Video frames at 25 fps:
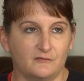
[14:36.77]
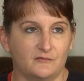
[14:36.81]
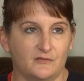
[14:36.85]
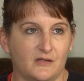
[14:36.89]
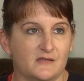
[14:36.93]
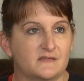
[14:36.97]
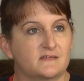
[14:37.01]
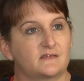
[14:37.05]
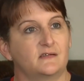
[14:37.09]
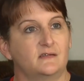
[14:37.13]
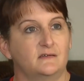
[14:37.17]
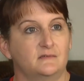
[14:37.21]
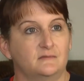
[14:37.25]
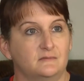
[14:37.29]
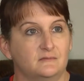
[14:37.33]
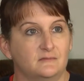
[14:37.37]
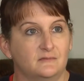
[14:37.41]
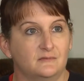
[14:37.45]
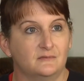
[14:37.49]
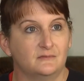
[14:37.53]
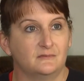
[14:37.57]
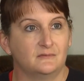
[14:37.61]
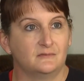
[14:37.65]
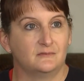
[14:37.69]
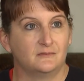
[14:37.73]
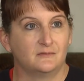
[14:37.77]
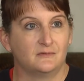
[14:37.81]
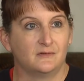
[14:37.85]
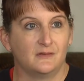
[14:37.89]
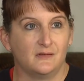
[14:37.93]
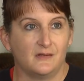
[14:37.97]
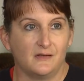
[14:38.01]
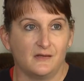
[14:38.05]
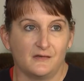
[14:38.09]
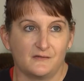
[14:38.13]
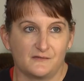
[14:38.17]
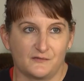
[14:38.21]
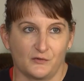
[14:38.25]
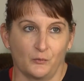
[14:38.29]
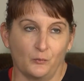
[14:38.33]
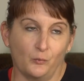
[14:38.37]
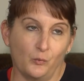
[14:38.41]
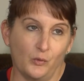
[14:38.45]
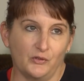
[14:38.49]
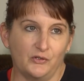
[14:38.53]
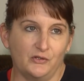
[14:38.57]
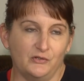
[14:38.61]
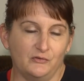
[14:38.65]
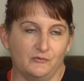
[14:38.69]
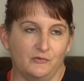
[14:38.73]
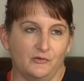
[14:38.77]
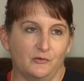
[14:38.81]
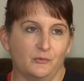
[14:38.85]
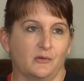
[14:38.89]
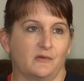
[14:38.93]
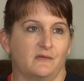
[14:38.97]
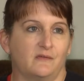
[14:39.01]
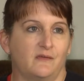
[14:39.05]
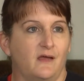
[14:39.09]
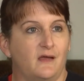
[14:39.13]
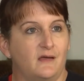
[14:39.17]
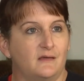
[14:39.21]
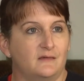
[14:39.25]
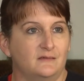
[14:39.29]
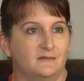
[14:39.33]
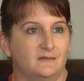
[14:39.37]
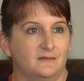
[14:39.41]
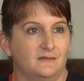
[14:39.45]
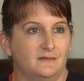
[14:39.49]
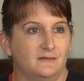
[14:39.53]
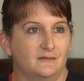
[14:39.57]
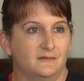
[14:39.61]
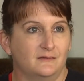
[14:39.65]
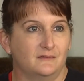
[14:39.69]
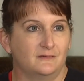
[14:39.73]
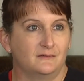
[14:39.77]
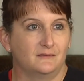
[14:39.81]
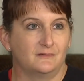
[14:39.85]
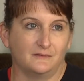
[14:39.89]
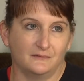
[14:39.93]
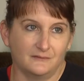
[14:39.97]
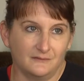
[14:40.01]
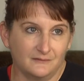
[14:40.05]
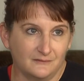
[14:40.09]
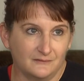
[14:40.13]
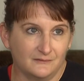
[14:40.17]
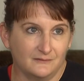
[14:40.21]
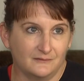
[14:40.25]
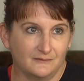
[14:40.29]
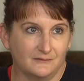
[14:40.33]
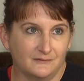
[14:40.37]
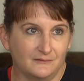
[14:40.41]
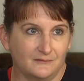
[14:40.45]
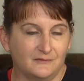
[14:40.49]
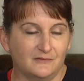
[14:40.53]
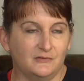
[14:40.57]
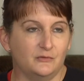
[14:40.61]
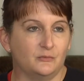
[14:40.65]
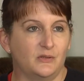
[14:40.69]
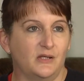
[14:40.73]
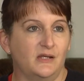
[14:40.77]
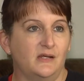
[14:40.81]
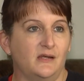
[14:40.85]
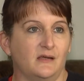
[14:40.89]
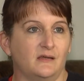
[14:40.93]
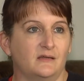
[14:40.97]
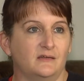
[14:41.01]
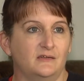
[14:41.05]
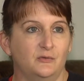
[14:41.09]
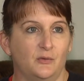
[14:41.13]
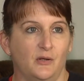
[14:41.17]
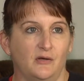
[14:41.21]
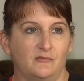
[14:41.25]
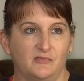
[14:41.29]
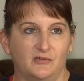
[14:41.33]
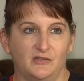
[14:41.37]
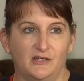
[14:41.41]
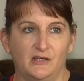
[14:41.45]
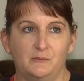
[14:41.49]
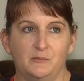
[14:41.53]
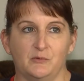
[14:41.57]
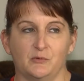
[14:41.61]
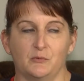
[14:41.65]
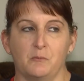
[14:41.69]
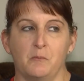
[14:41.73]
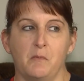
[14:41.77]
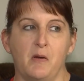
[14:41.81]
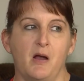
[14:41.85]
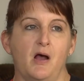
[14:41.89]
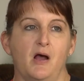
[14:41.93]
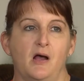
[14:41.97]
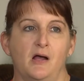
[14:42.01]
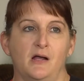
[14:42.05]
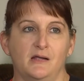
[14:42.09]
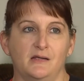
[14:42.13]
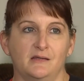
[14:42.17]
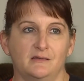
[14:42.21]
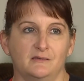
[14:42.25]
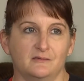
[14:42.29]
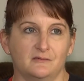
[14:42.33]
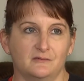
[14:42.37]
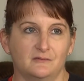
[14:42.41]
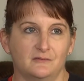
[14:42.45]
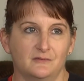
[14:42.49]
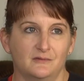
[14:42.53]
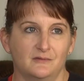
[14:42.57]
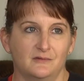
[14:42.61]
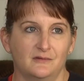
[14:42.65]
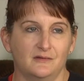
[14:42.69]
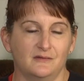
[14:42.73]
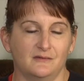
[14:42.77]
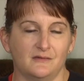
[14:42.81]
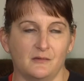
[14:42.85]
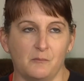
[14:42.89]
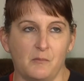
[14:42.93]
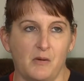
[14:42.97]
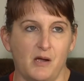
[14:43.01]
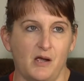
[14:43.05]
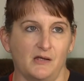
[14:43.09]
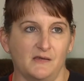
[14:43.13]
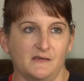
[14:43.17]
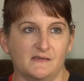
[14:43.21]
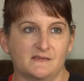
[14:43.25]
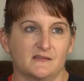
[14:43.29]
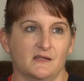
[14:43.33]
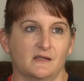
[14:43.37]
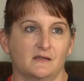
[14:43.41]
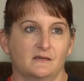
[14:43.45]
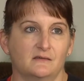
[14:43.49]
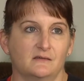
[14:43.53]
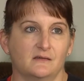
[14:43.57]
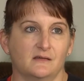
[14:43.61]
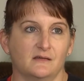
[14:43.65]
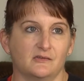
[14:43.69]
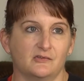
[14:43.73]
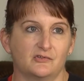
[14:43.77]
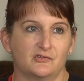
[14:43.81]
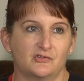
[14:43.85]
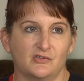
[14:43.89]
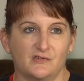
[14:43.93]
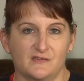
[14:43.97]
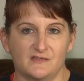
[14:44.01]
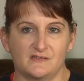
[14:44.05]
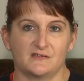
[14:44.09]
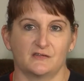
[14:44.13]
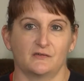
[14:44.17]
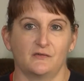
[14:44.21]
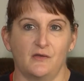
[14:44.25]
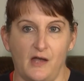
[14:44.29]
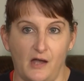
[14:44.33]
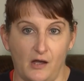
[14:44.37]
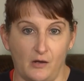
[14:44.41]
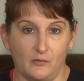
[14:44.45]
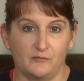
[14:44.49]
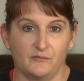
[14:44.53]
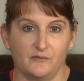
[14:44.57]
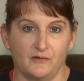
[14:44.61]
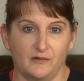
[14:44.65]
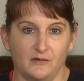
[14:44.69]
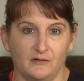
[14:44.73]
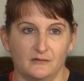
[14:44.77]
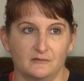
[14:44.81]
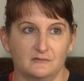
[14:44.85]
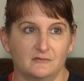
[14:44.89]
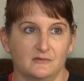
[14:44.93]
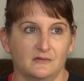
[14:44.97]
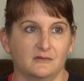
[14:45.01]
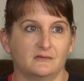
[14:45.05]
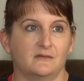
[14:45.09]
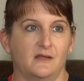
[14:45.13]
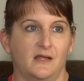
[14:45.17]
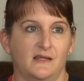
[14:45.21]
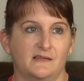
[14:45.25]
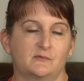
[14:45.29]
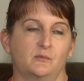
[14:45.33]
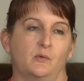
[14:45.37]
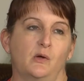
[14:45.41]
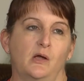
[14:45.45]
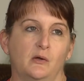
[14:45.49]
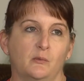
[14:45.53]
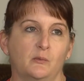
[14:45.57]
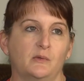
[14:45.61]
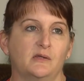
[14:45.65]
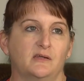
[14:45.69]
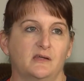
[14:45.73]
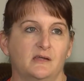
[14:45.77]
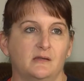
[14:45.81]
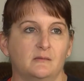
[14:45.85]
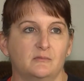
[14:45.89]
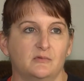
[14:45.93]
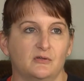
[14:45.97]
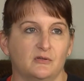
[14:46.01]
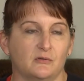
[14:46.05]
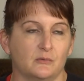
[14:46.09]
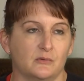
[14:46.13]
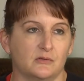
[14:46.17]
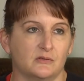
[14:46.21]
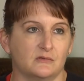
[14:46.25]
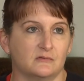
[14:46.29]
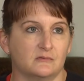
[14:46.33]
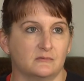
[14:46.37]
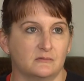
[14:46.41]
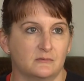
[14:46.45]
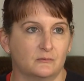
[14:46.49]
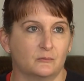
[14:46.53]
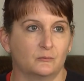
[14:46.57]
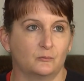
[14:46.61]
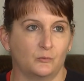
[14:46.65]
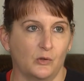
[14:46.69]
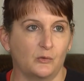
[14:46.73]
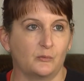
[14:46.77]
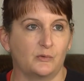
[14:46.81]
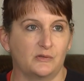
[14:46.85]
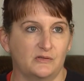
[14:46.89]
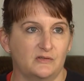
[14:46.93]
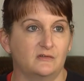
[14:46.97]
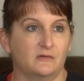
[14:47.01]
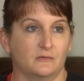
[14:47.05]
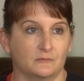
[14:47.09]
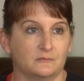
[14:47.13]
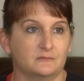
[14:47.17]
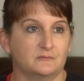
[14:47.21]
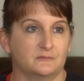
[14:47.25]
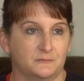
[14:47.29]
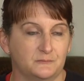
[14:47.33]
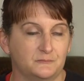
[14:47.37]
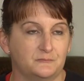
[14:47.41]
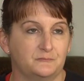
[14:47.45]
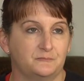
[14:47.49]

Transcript: of Desi. So what do you do with that? You can't. You have to keep your mind in the mindset that she's still out there. And that's why we keep doing what we do.